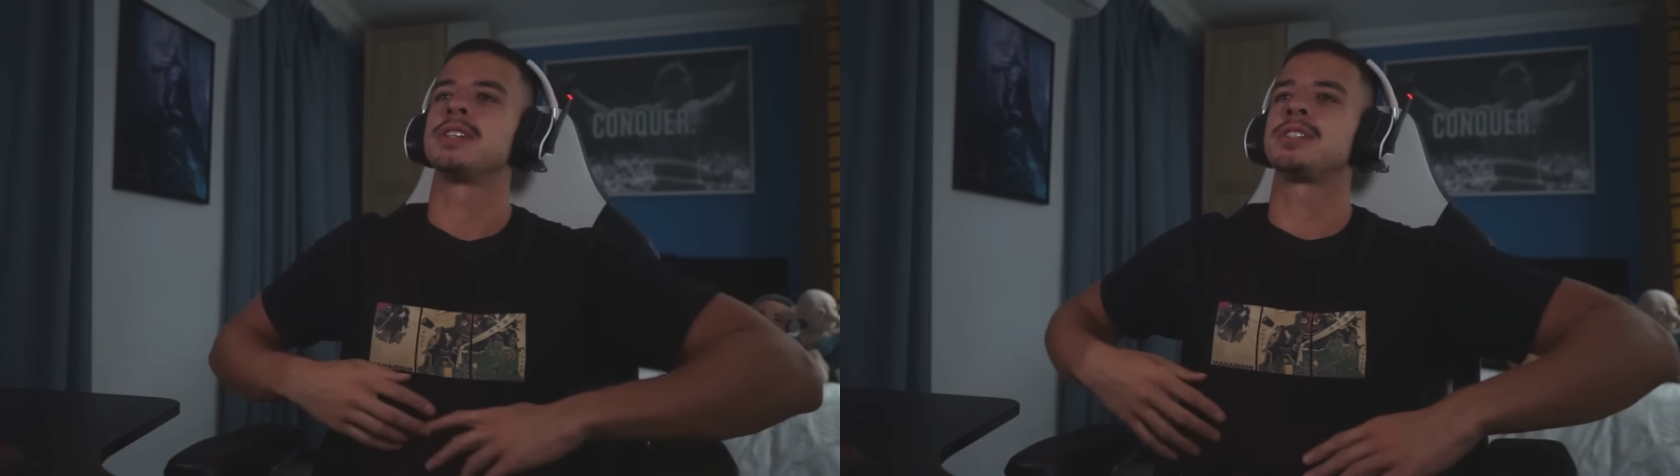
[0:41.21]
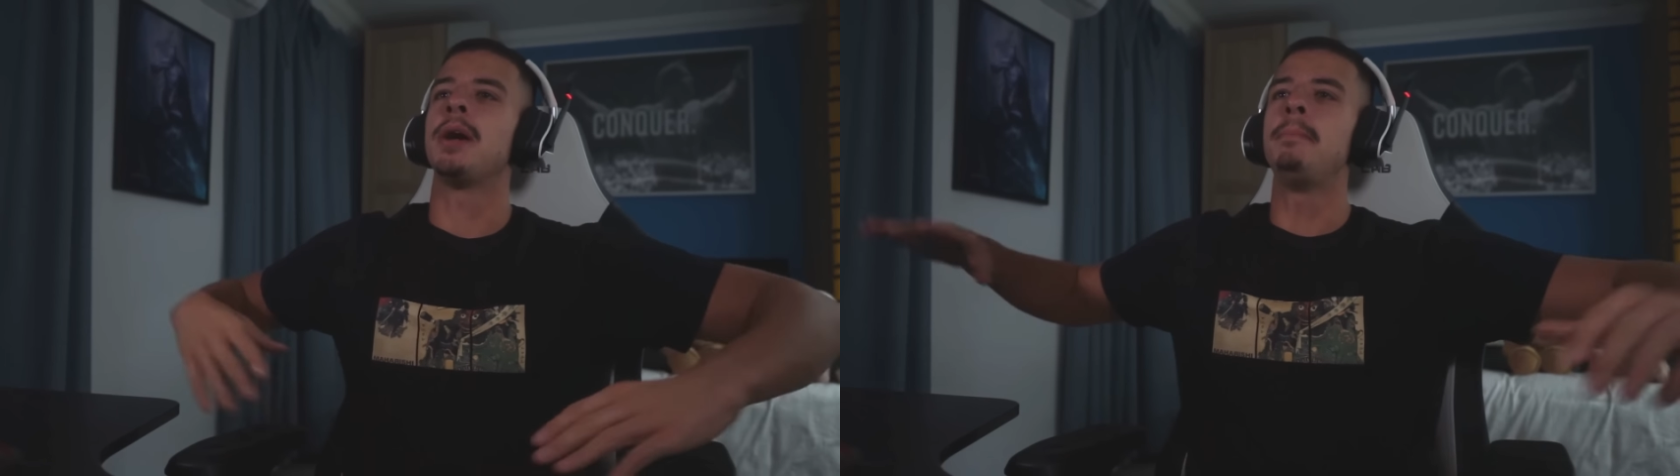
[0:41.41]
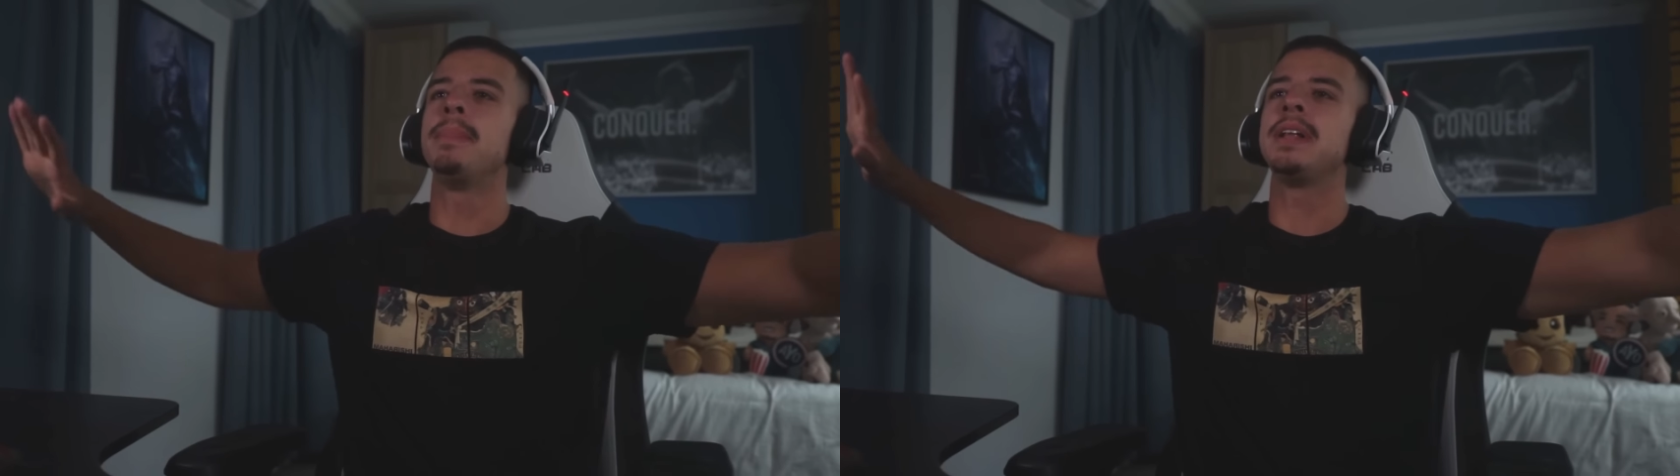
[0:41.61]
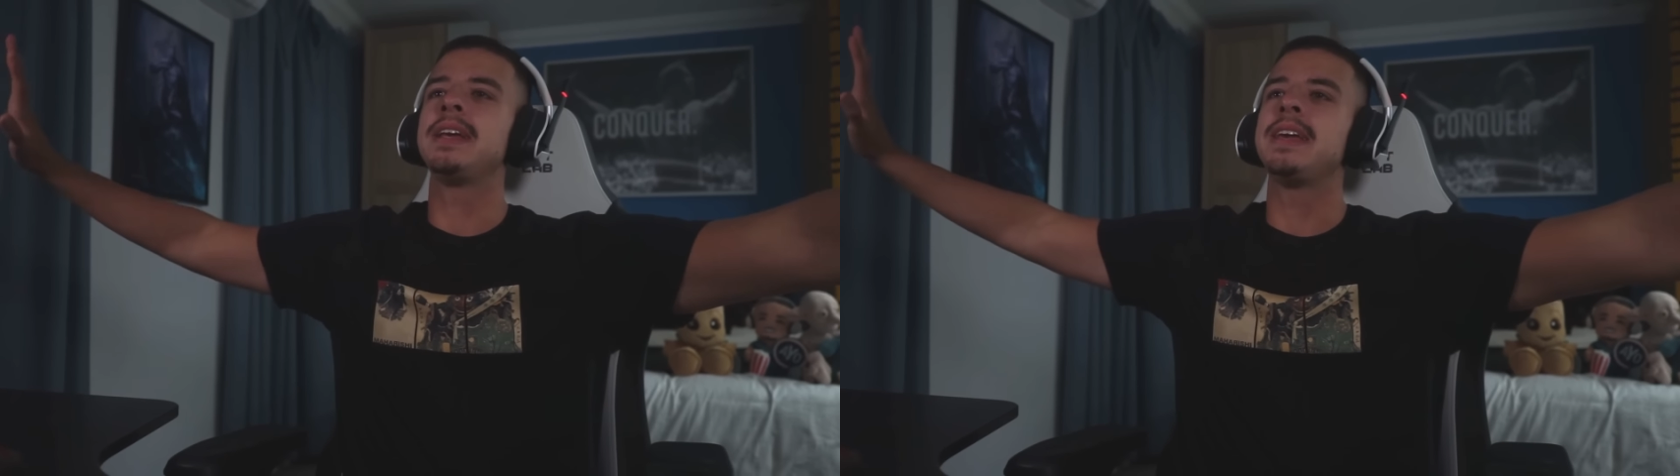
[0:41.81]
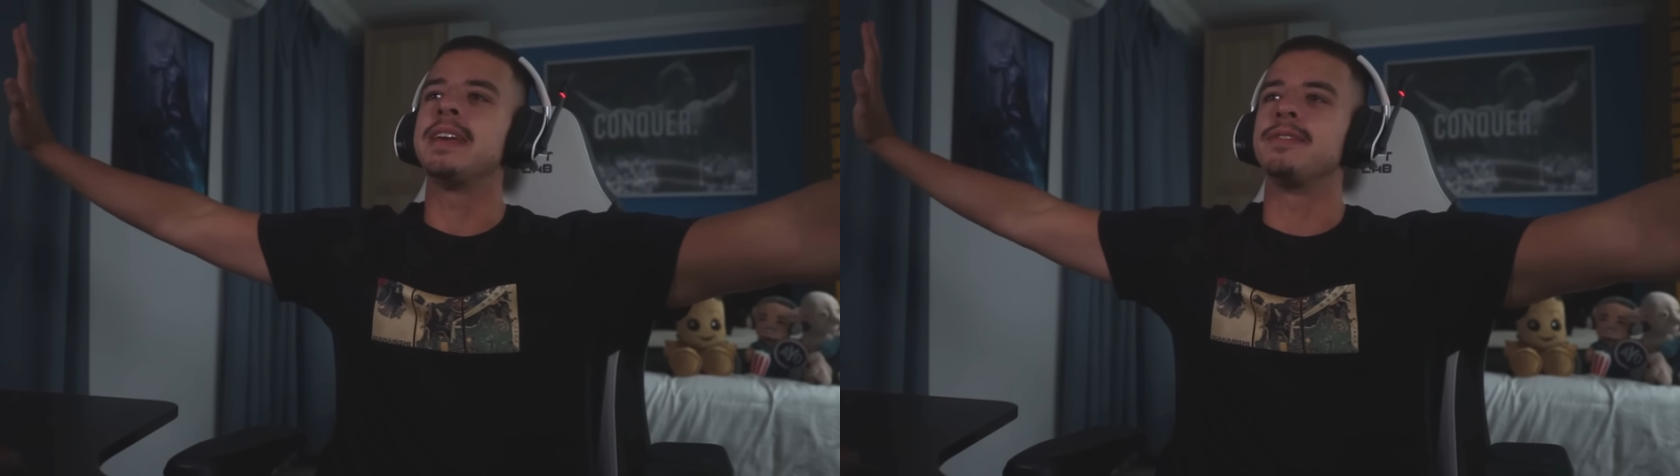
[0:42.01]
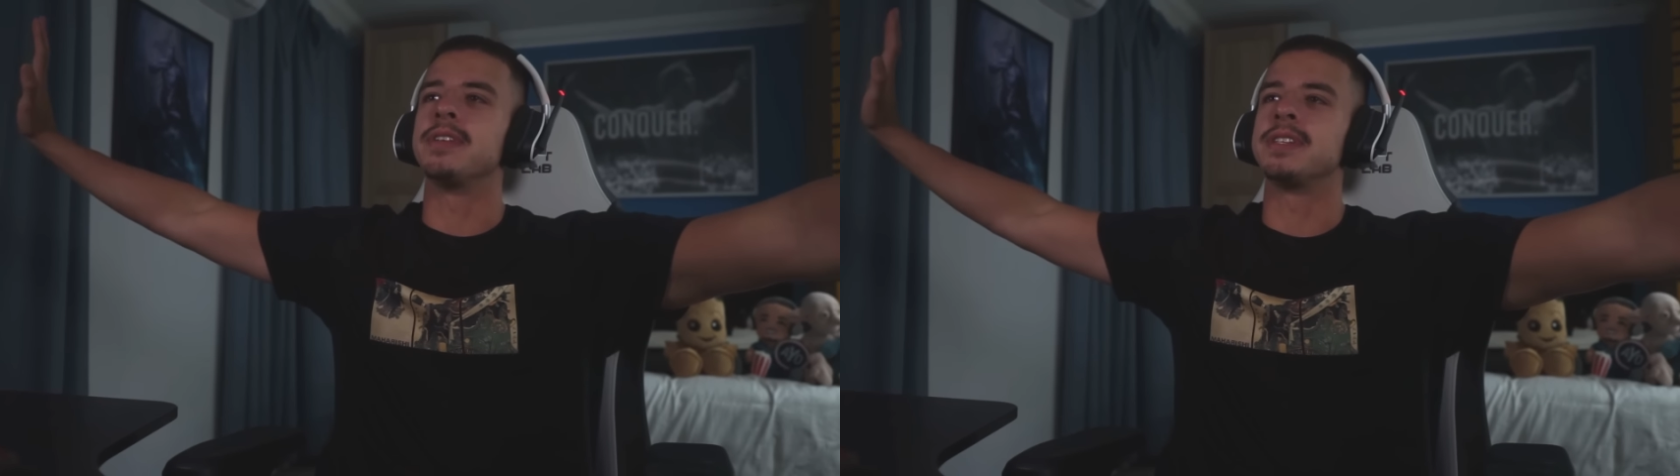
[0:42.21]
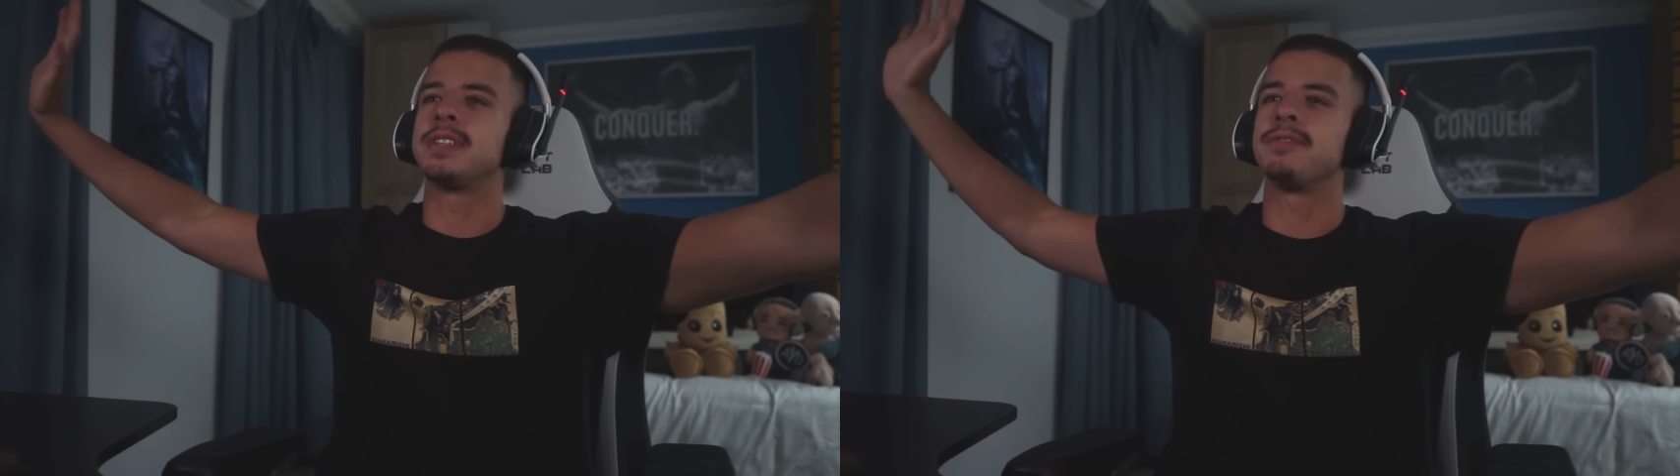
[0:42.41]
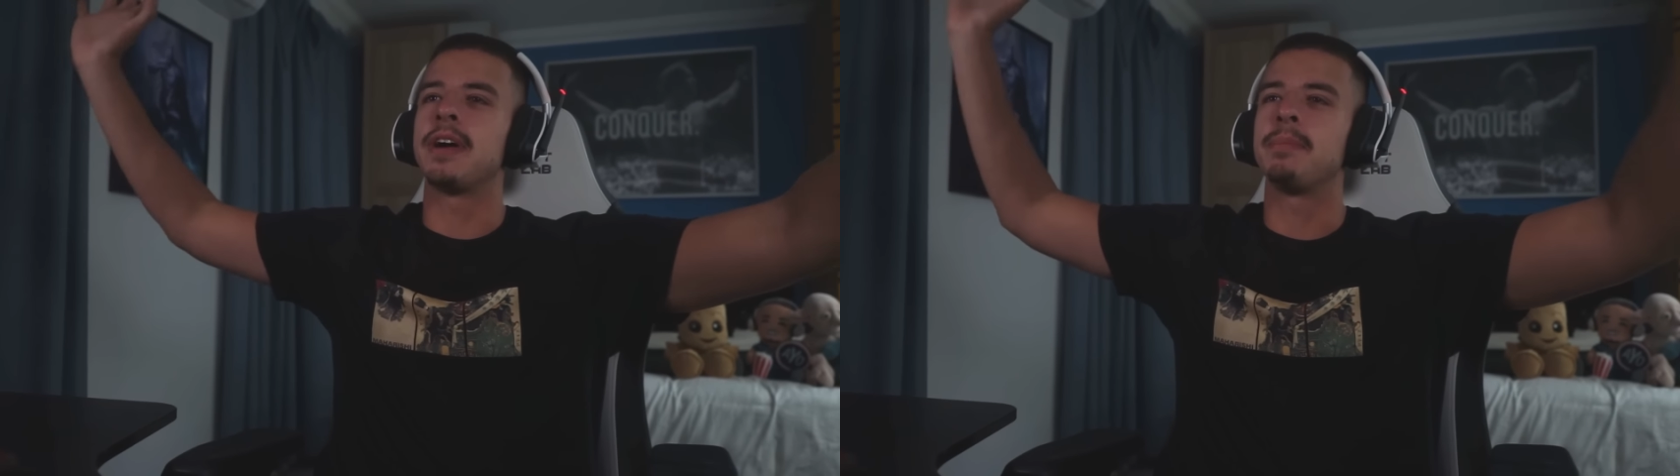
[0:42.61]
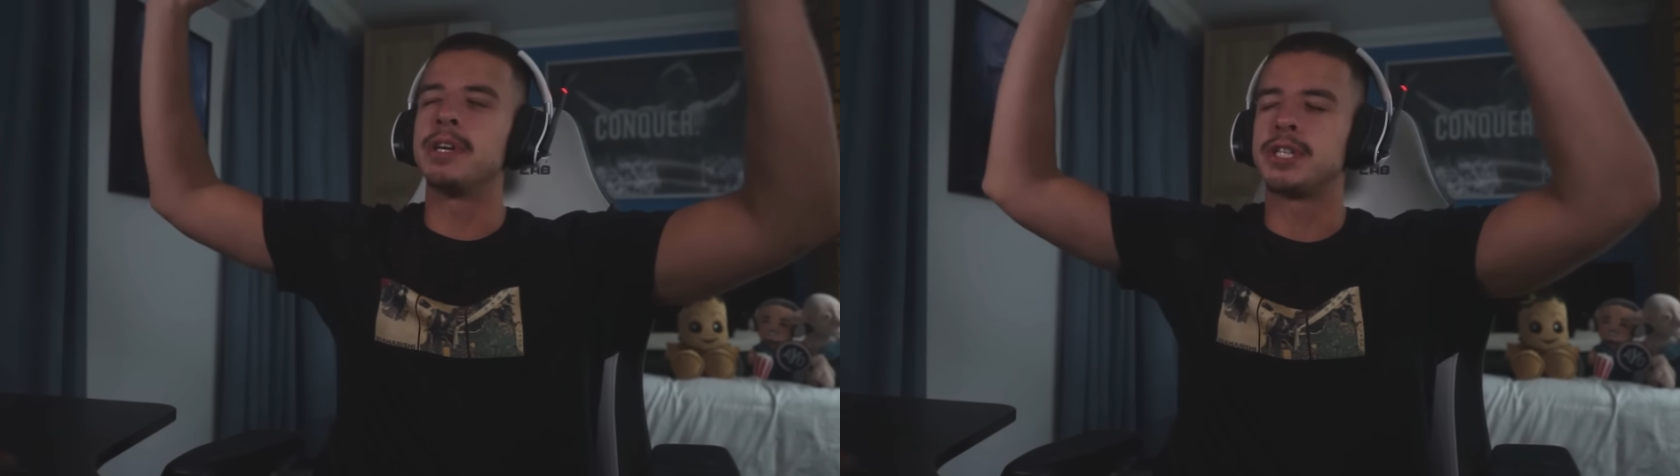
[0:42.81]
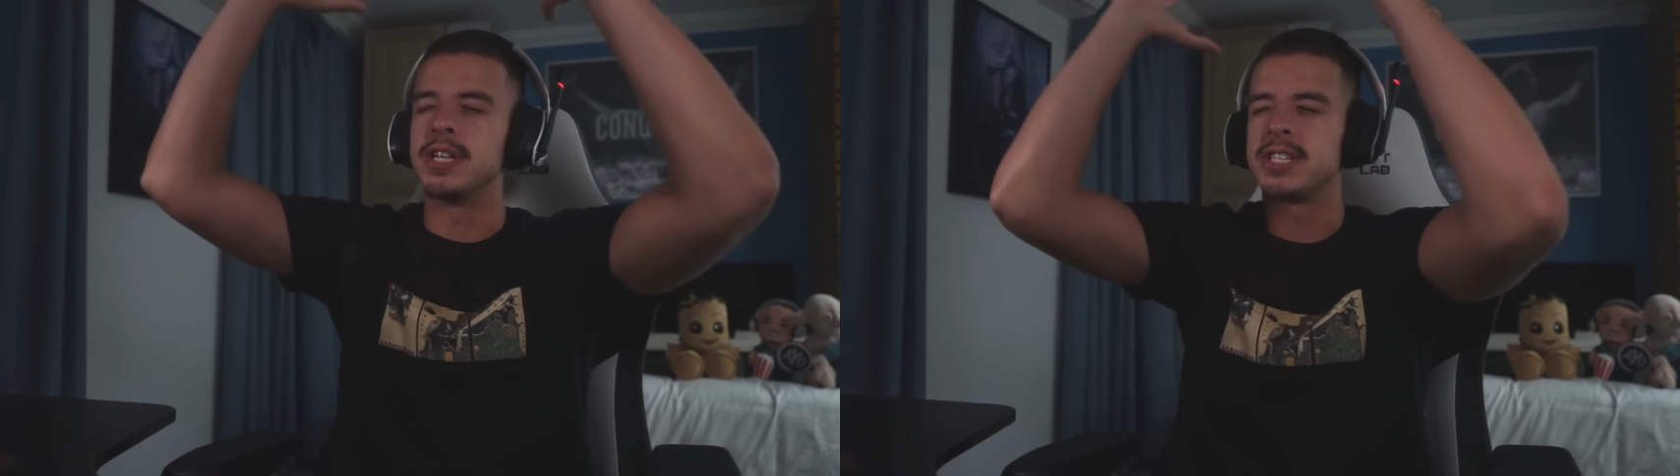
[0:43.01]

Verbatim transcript: Some believe that it's the vibration,